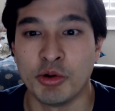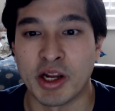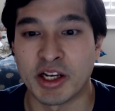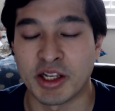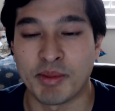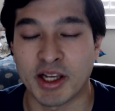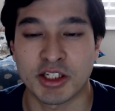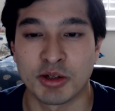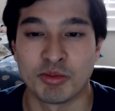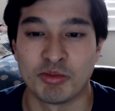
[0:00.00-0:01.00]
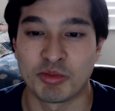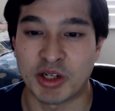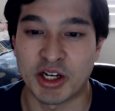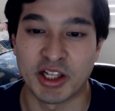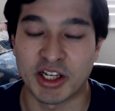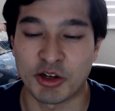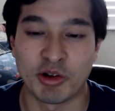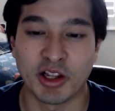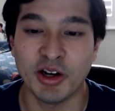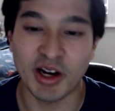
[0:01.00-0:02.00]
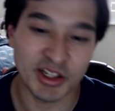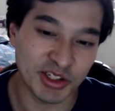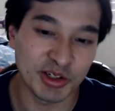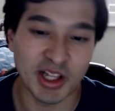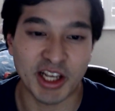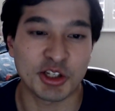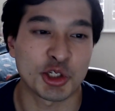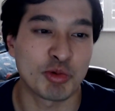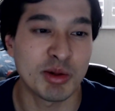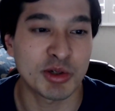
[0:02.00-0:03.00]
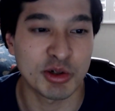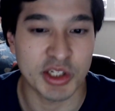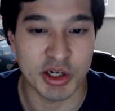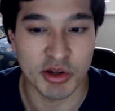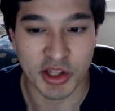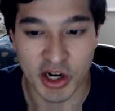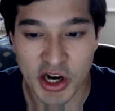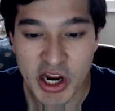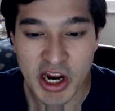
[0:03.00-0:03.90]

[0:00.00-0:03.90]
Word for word: and he makes some kind of like going, oh, I do like your swimsuits here and there,